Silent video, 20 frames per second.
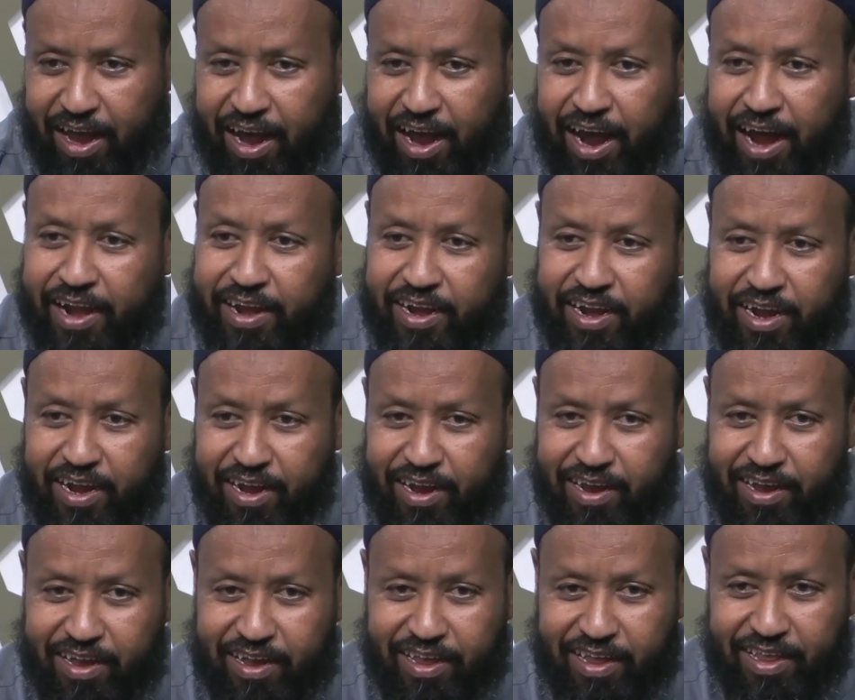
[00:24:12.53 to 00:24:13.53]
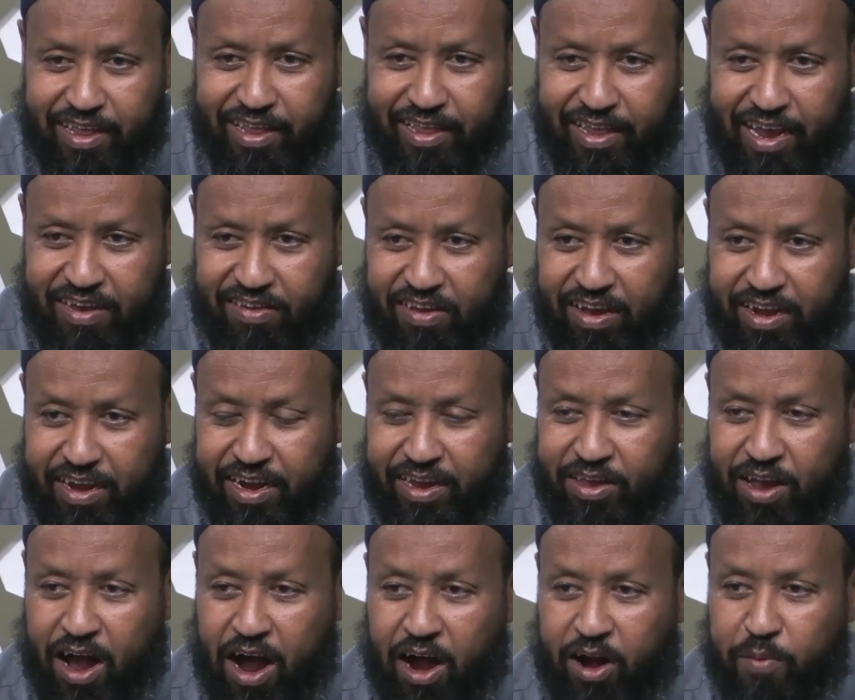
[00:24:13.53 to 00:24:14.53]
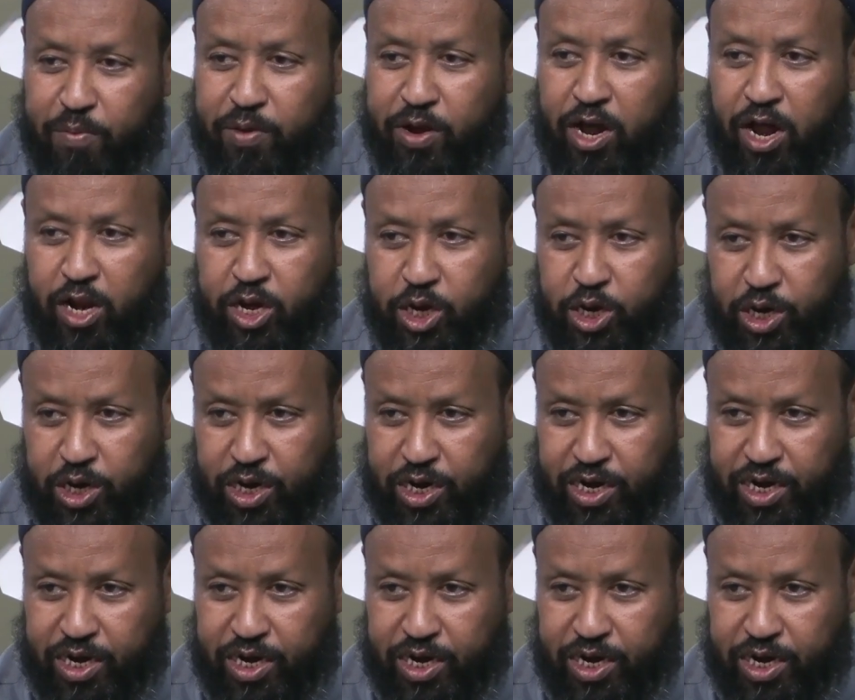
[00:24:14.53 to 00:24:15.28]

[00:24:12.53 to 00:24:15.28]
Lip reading: And they said in the Arab culture,